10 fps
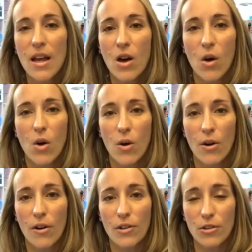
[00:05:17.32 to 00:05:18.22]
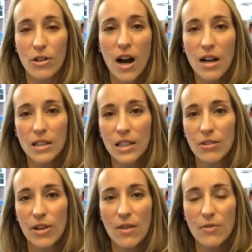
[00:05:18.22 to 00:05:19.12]
or your colleague
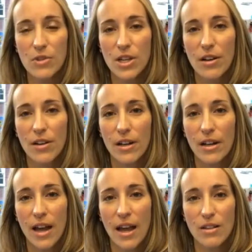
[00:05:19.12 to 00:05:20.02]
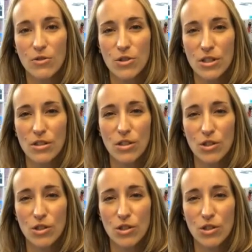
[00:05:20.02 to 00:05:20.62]
or adversary and you're just